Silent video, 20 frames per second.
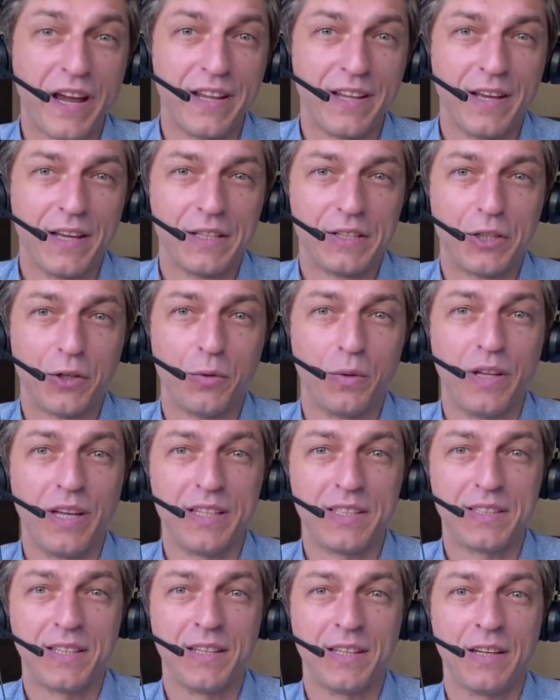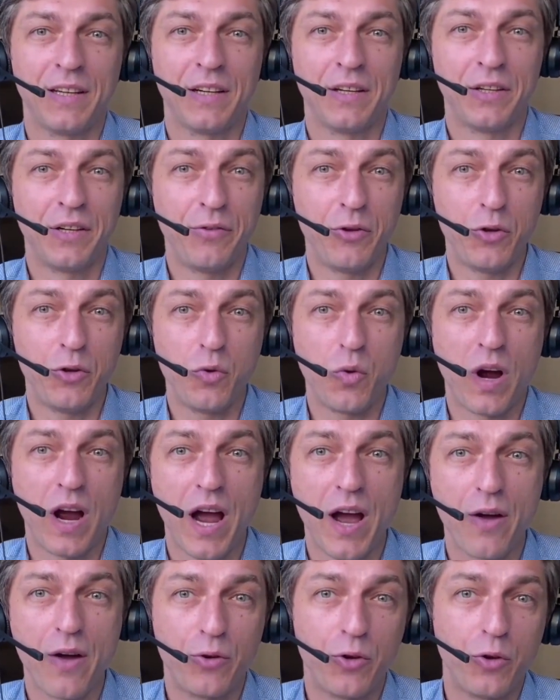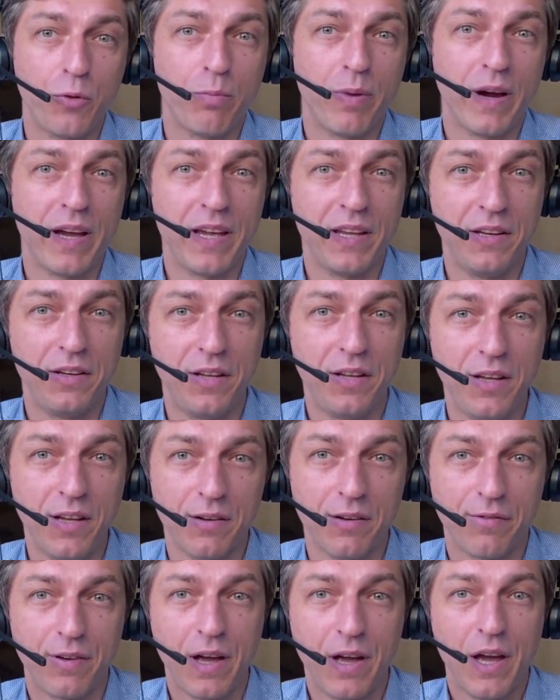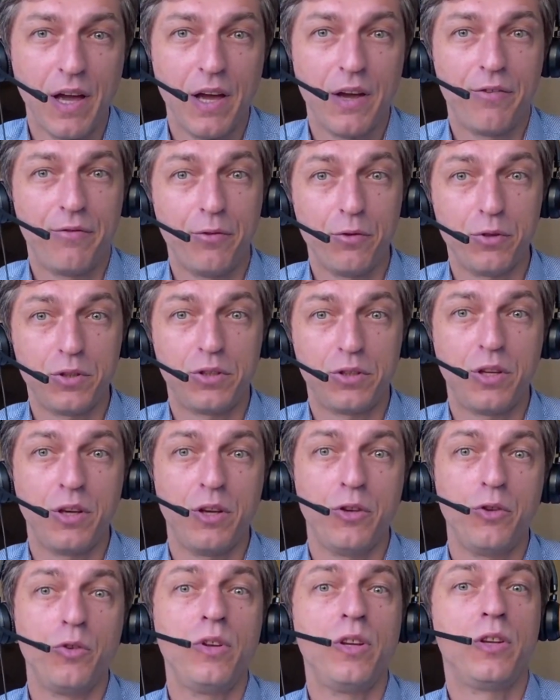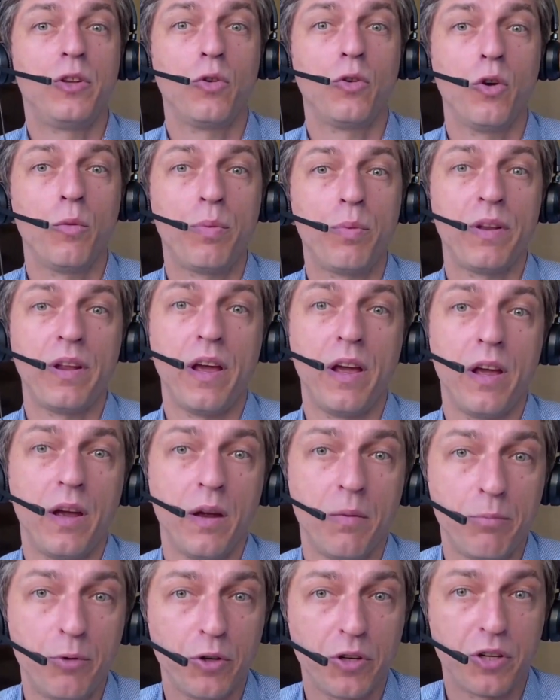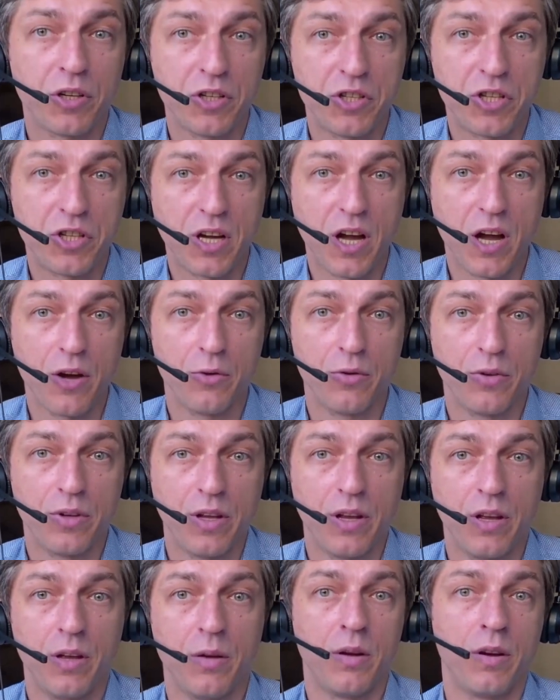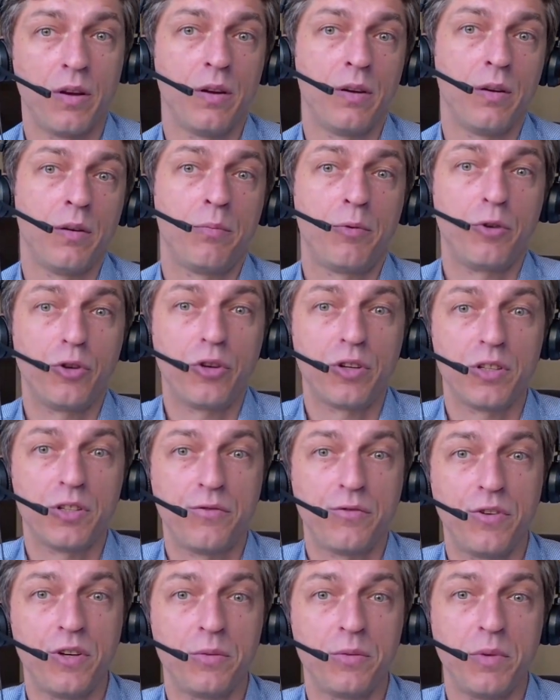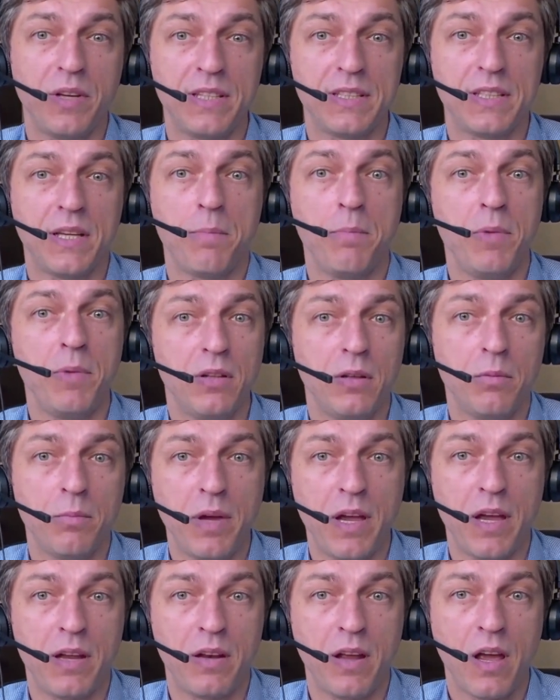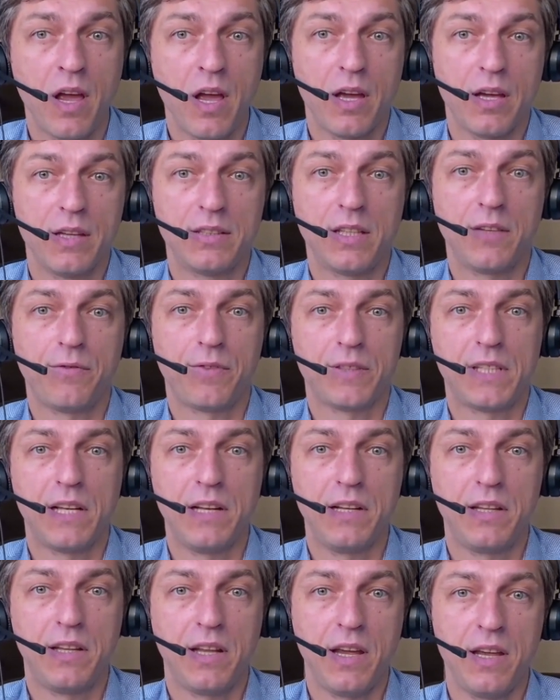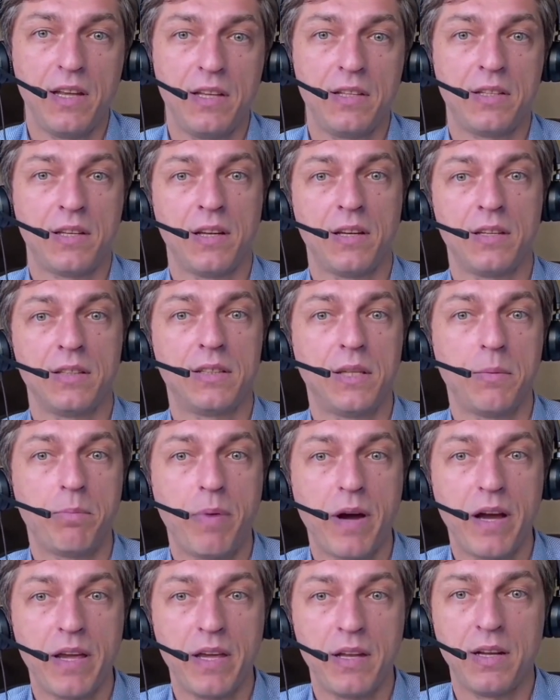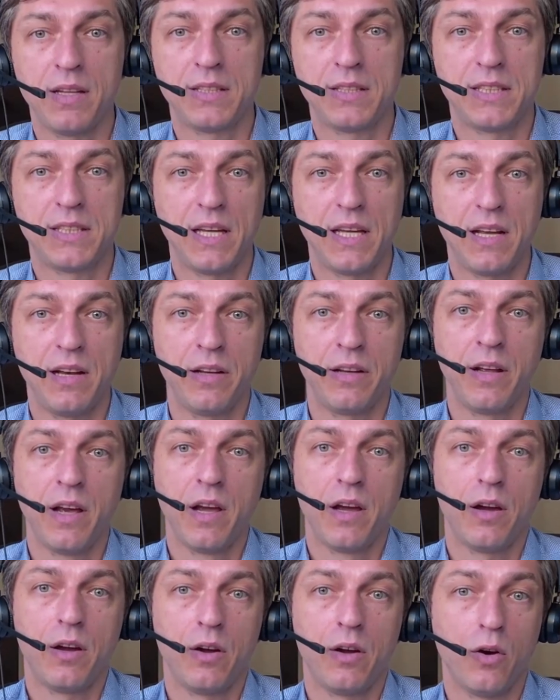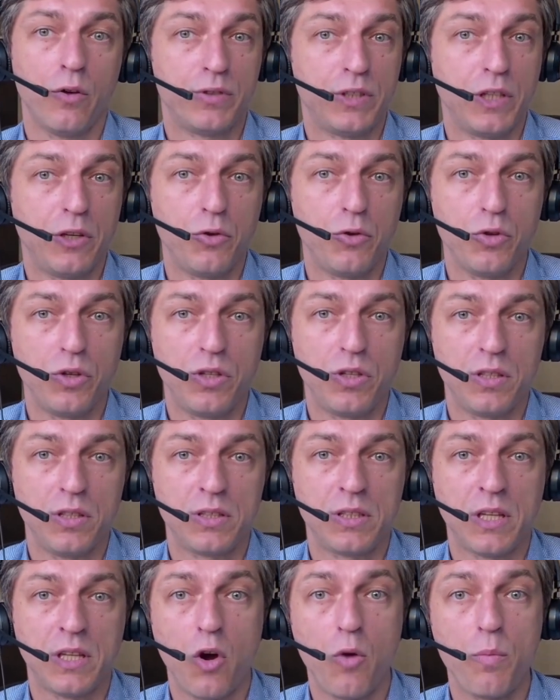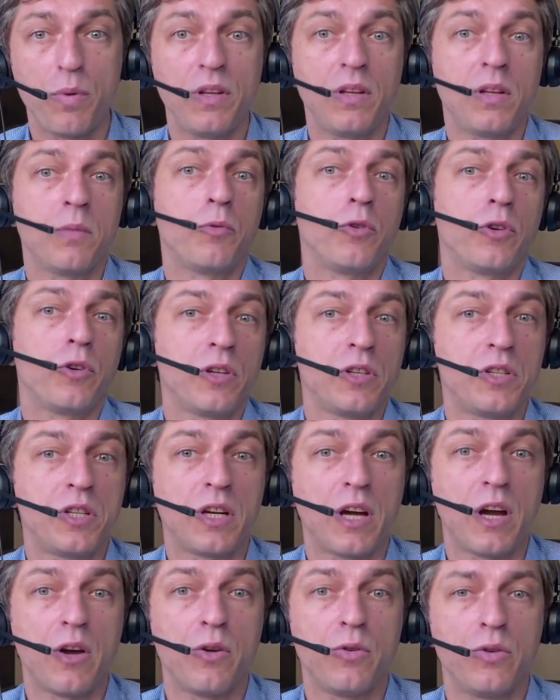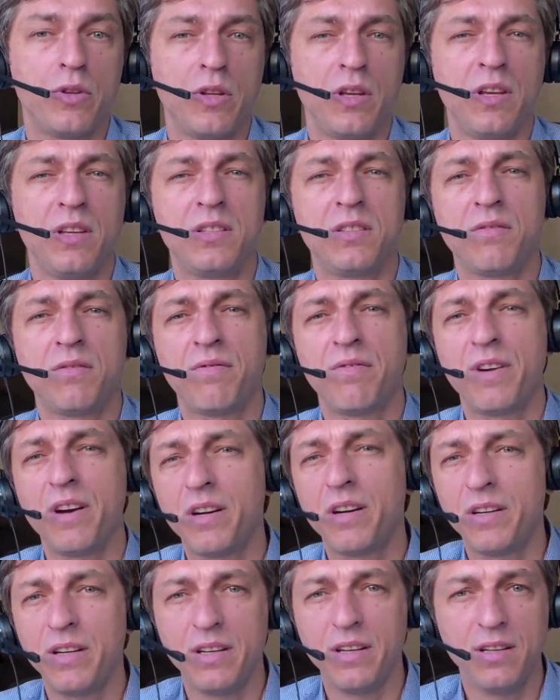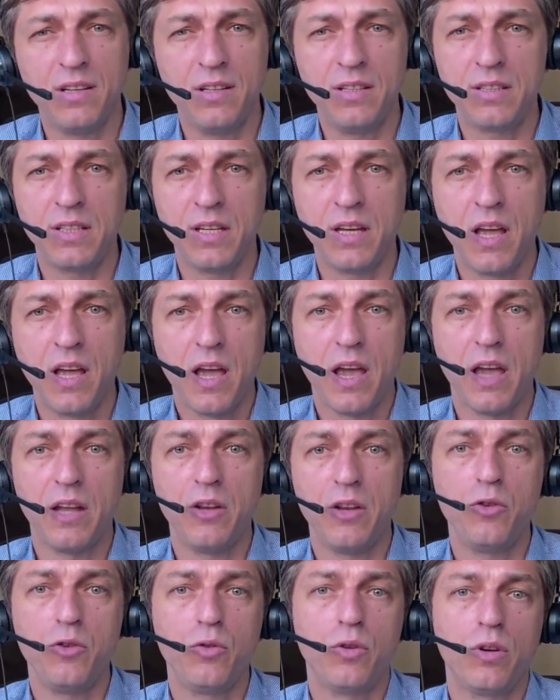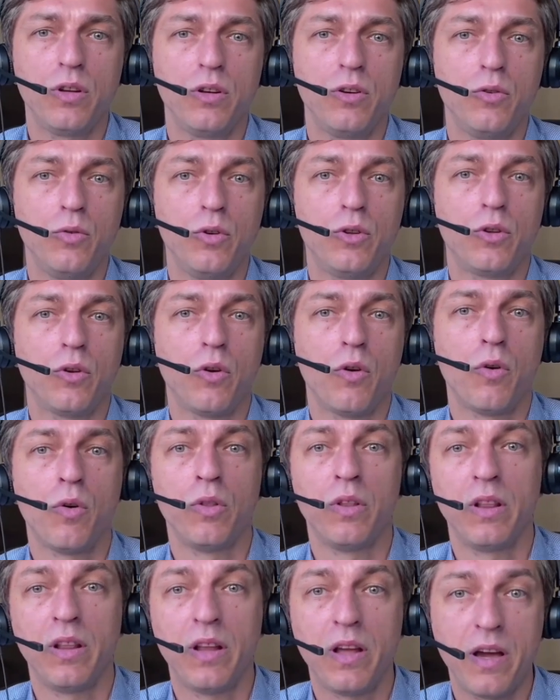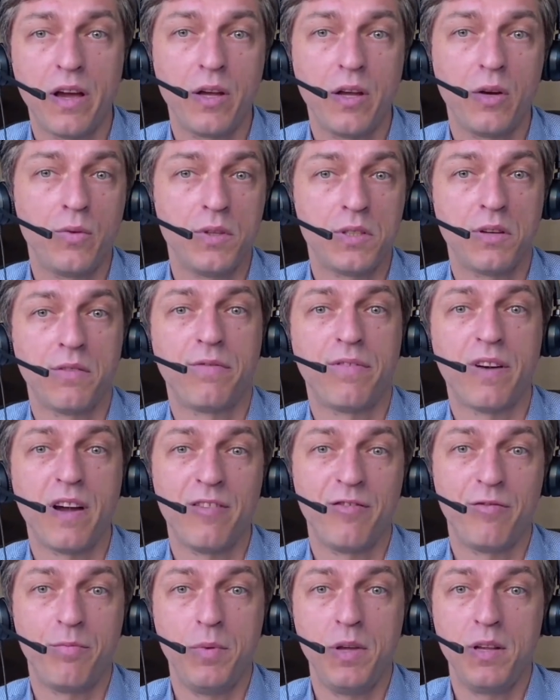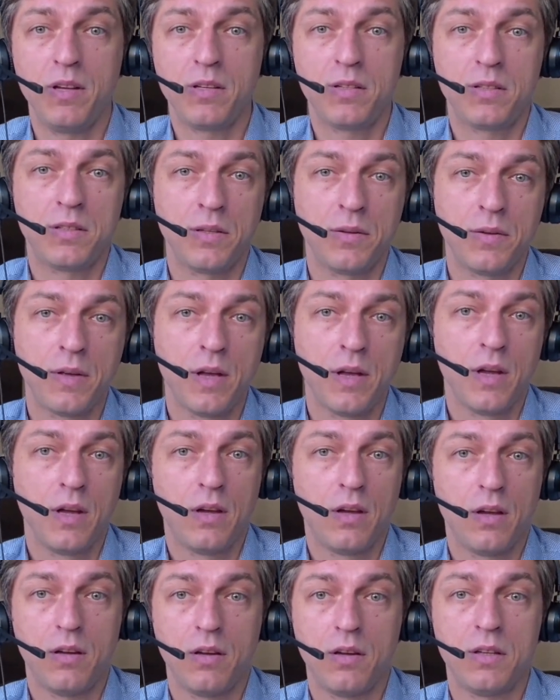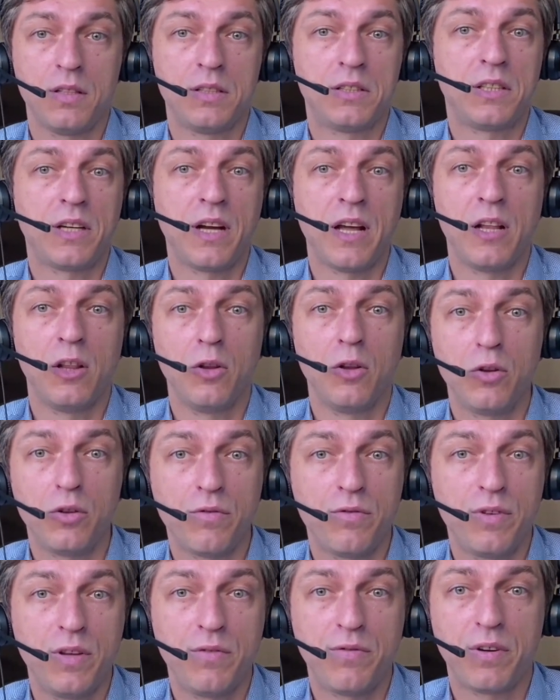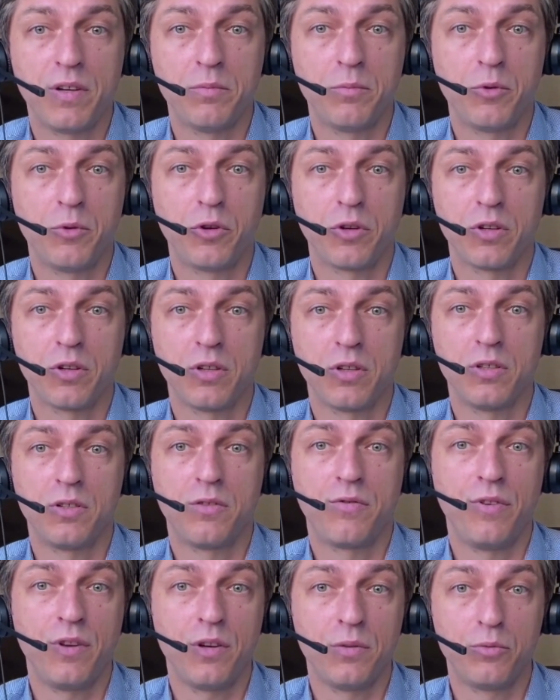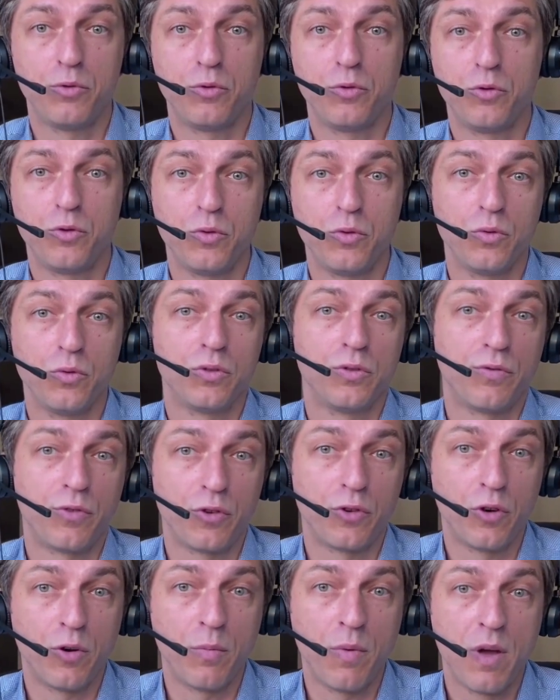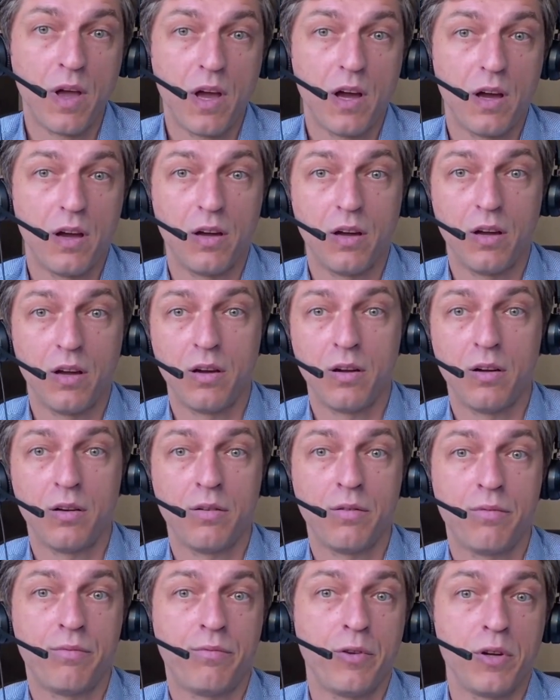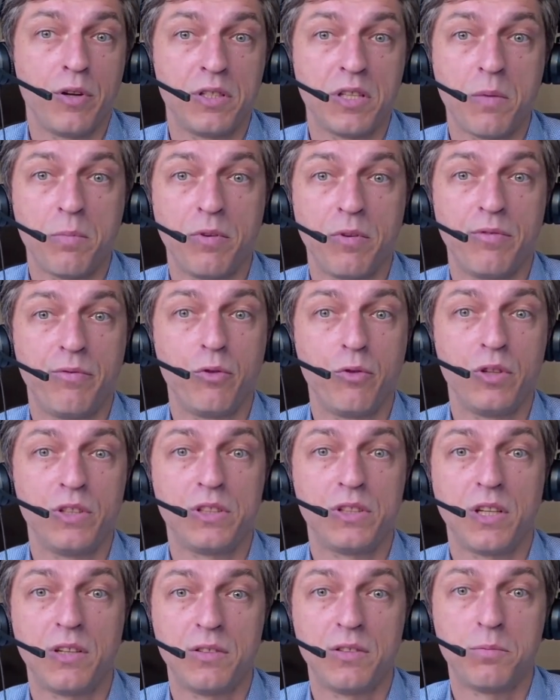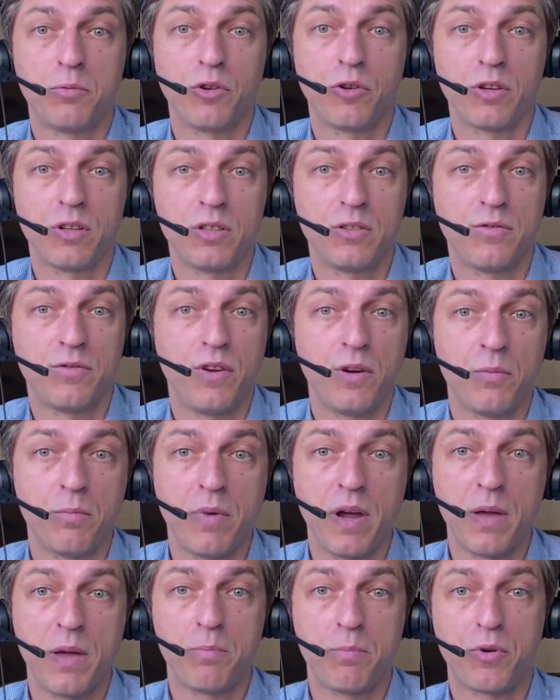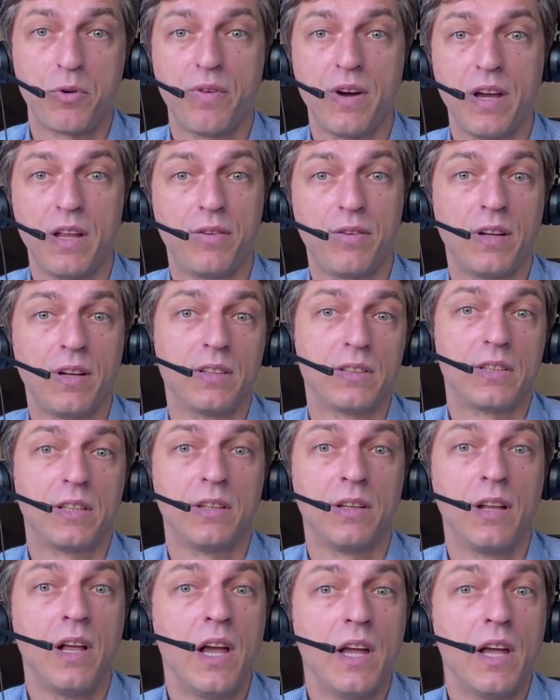so let's review how to buy an ETF. First, you need to open a brokerage account. A brokerage firm is a middleman that facilitates the buying and selling of securities. Opening a brokerage account is very easy, and you can do it online within 5 minutes. There are a lot of different brokerage firms to choose from. For example, fully serviced brokerage firm may provide financial